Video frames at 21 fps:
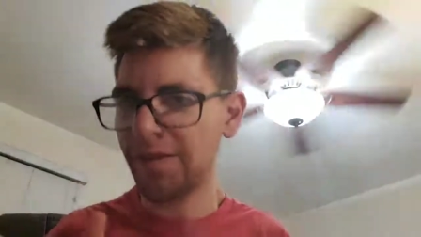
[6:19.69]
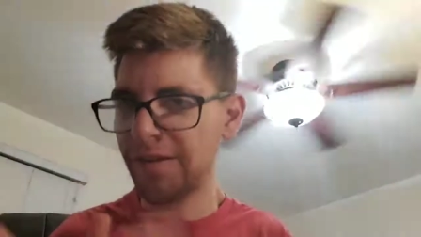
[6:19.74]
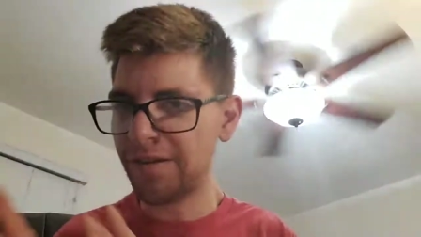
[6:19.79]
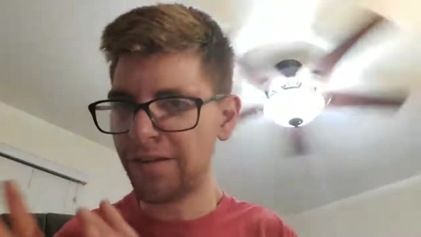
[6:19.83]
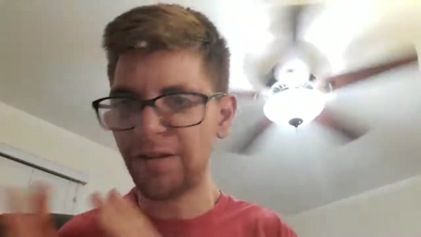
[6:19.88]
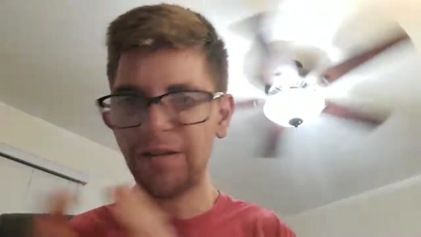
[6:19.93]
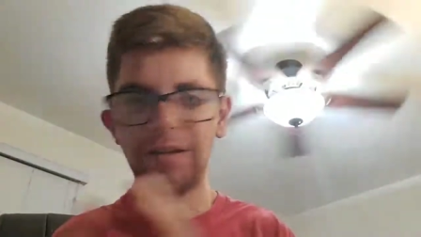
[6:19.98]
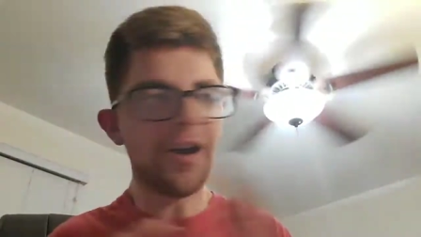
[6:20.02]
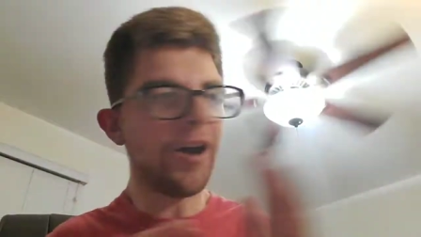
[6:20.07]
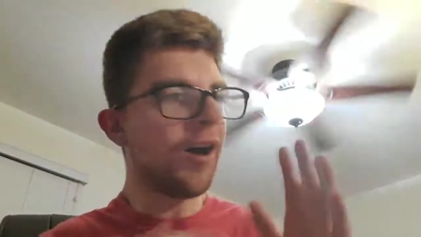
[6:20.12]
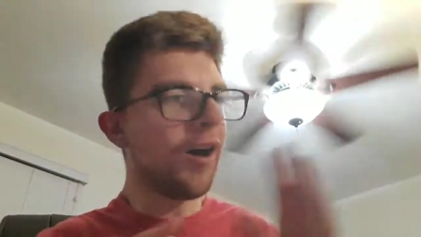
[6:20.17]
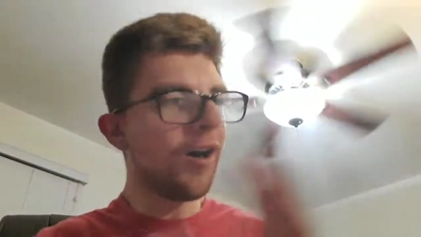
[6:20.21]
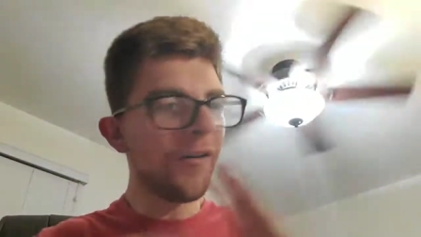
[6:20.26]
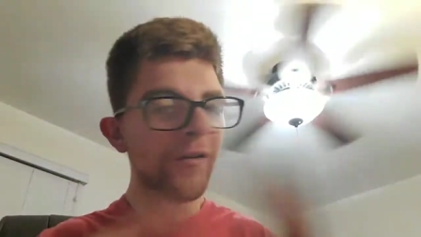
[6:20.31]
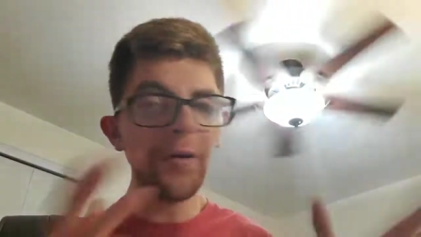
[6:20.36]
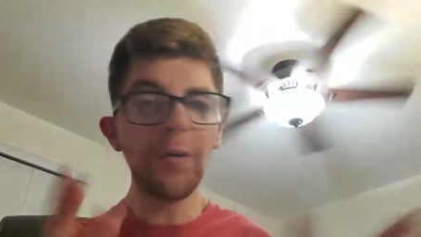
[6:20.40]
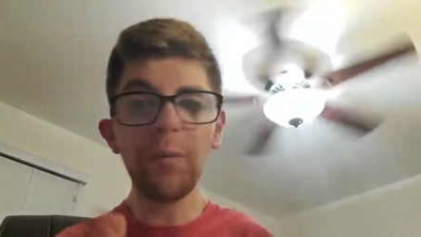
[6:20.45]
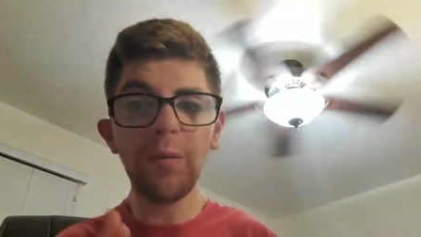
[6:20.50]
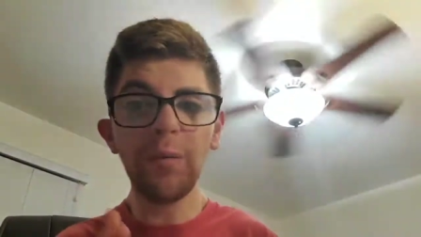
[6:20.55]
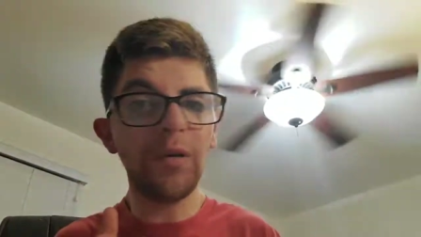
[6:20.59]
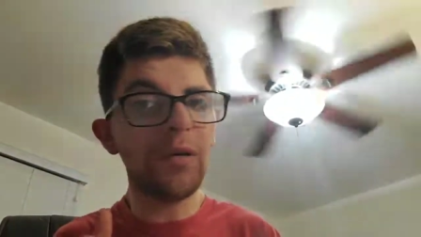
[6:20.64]
the
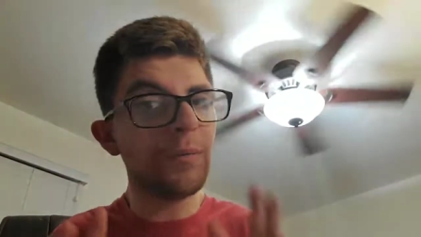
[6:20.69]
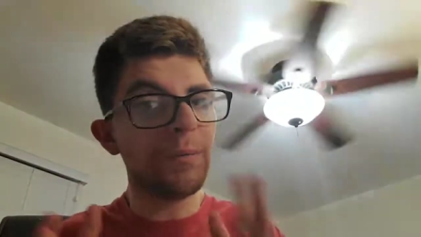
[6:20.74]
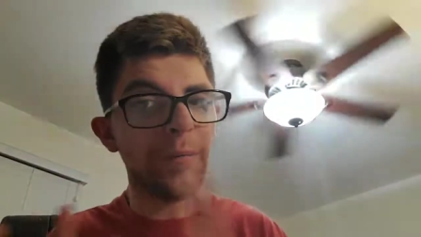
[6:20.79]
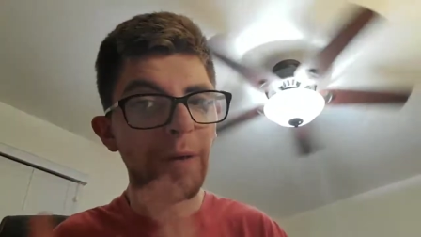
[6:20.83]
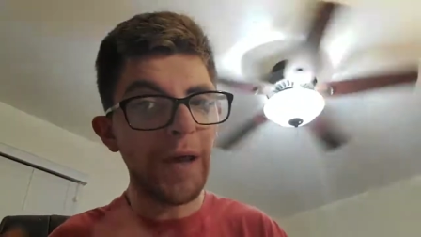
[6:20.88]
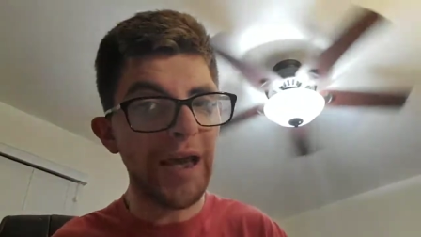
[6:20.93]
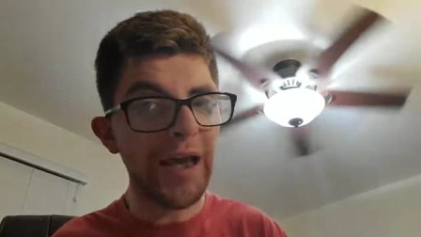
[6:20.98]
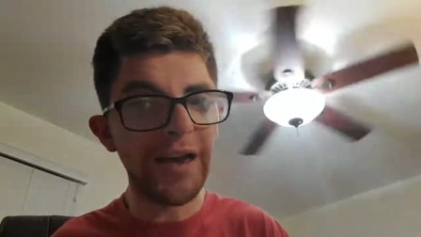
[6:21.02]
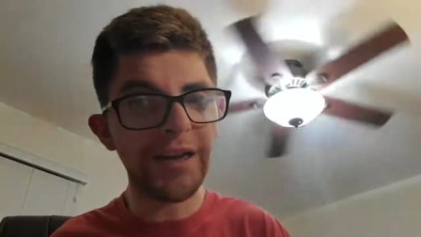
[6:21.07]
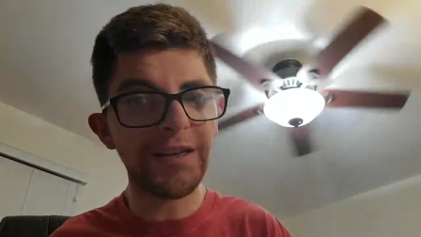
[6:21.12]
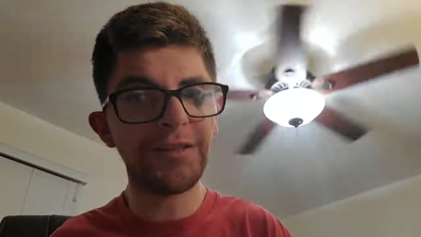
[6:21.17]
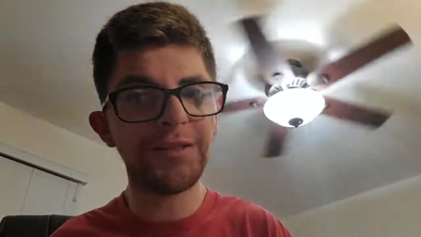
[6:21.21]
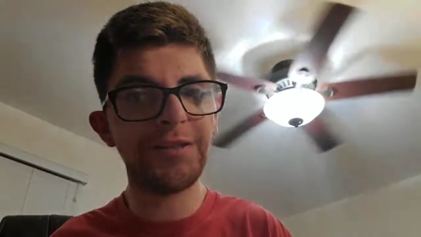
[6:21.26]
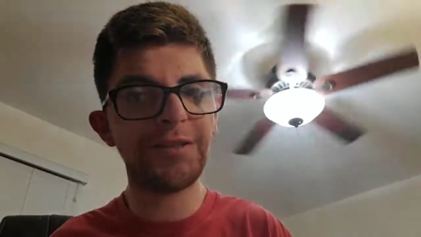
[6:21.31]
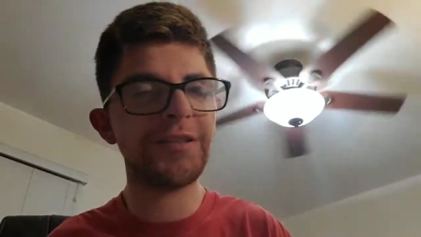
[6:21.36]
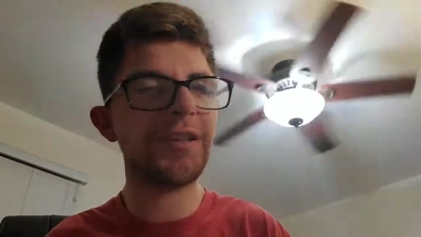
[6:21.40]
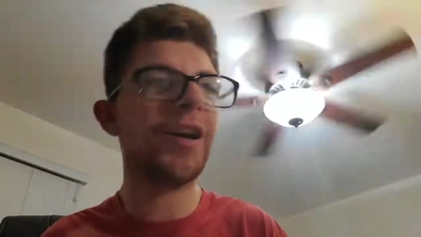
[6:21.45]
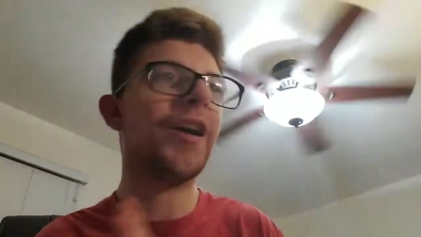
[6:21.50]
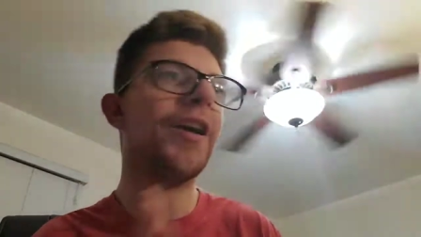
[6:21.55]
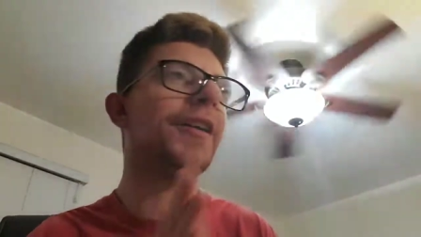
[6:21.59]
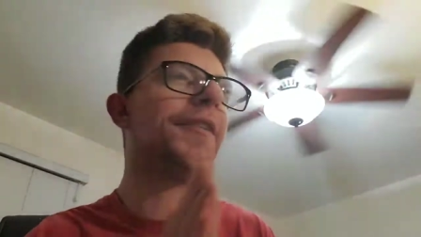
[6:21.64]
all will pass
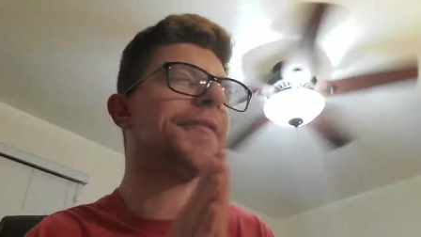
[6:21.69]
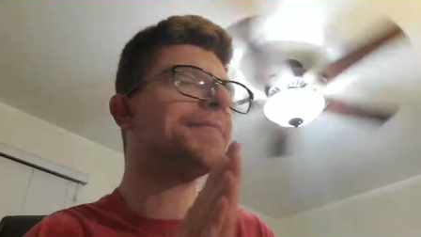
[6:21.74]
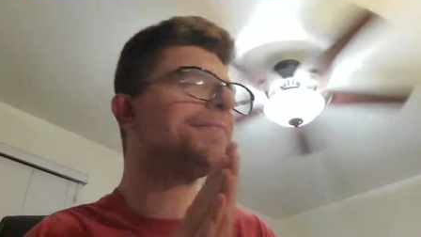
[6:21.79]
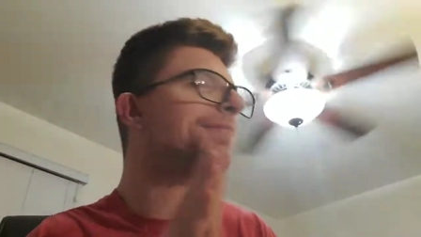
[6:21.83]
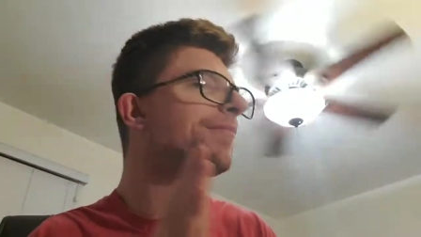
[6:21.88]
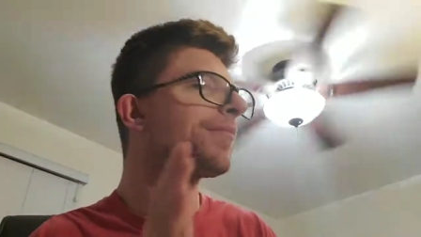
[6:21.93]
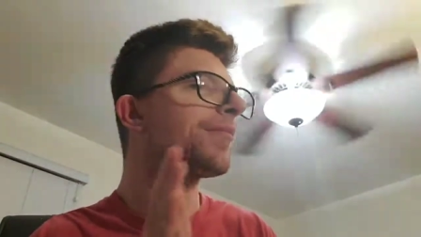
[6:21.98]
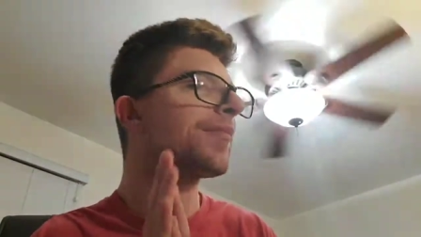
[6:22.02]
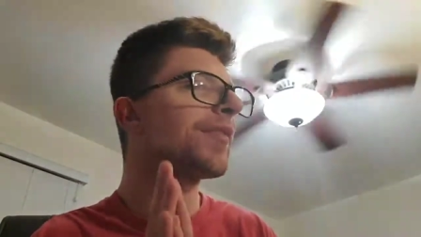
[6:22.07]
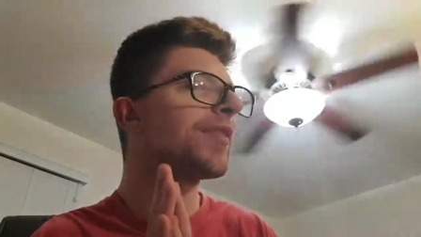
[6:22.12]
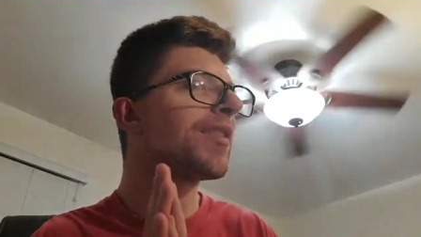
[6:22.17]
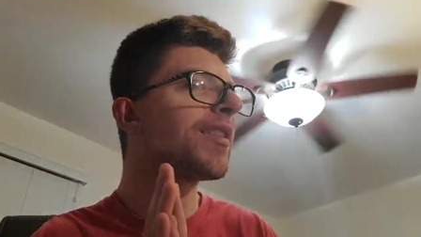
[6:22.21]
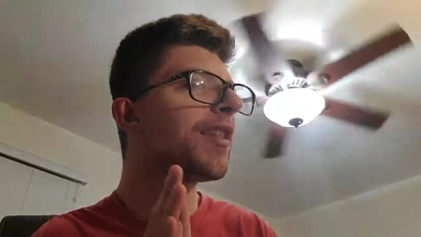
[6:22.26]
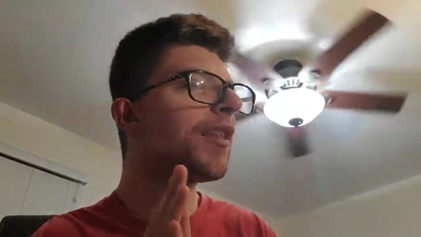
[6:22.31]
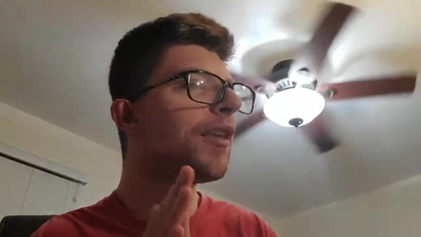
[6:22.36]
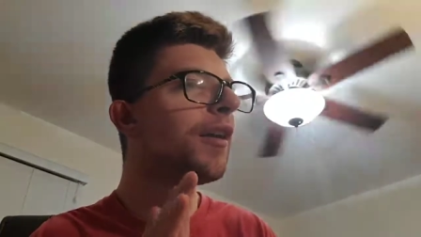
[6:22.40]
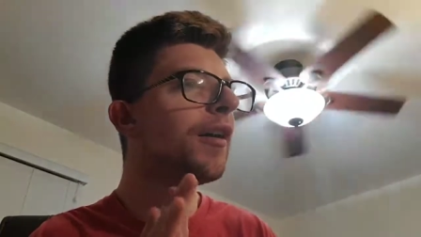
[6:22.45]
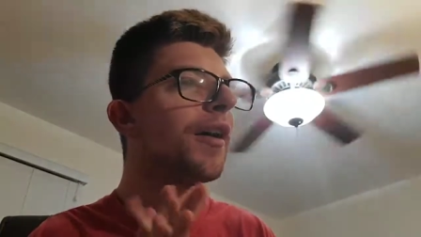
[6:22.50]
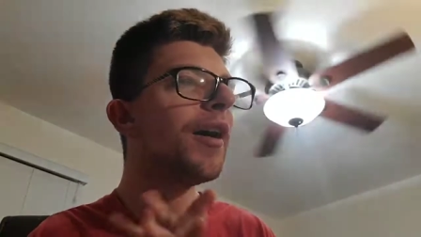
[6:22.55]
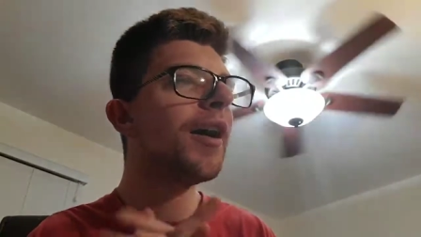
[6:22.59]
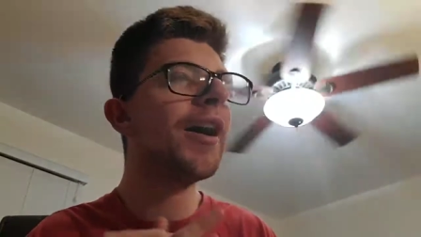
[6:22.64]
down
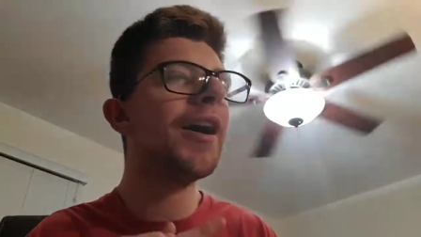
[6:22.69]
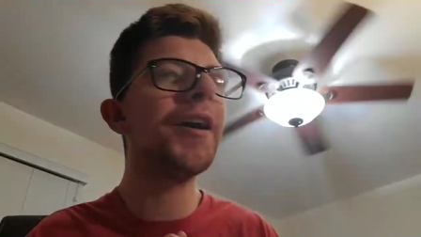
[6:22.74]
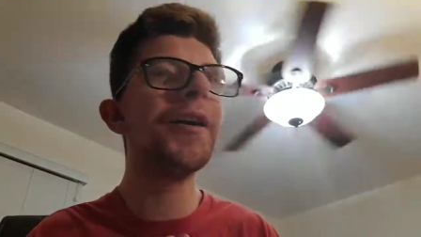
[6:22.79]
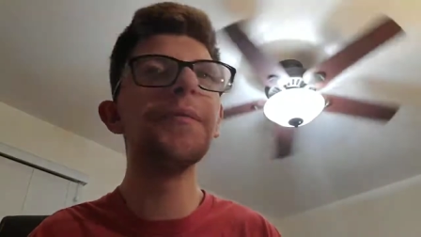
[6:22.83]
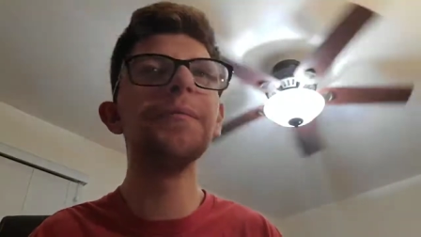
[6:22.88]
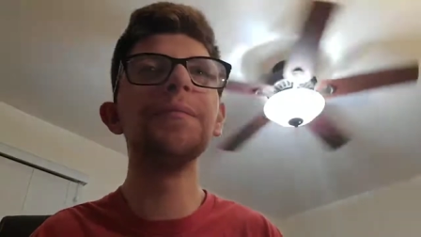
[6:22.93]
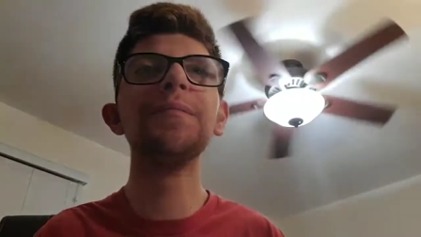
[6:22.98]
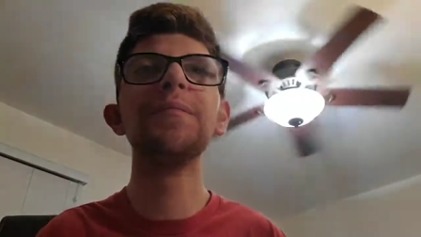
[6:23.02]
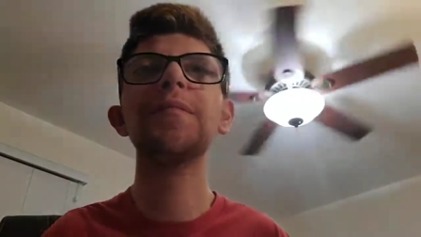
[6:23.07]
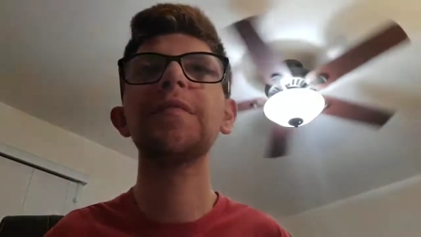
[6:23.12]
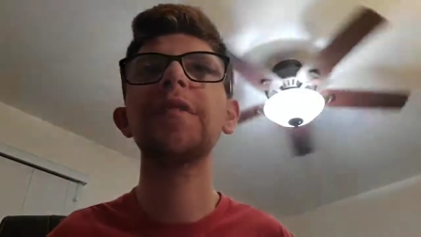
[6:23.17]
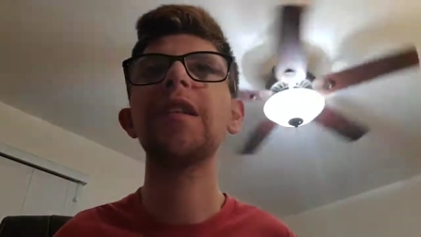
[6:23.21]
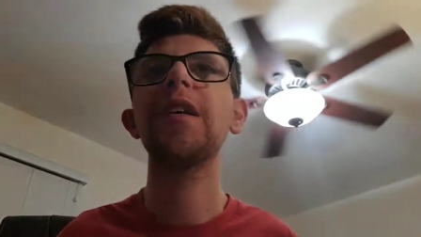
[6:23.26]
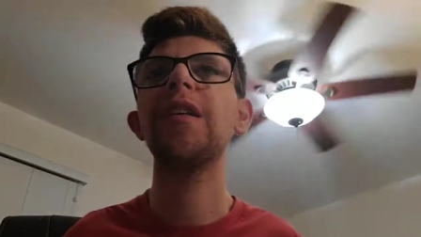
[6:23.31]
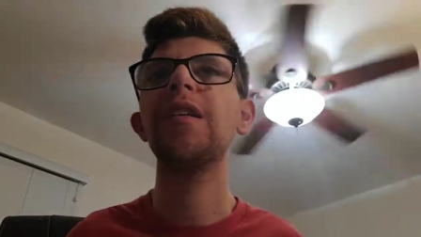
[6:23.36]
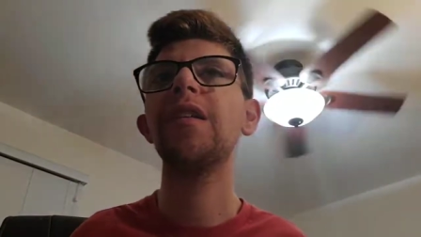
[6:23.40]
um,